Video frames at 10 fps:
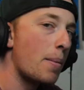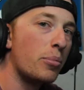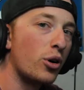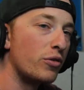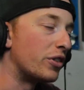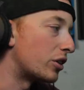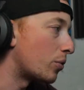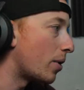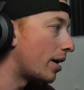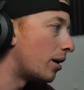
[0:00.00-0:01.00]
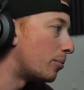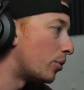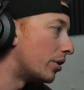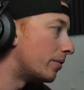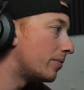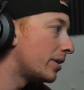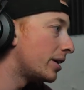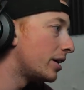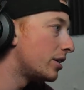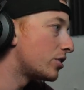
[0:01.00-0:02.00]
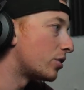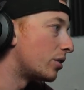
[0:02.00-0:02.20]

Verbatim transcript: Perfect, right on point. So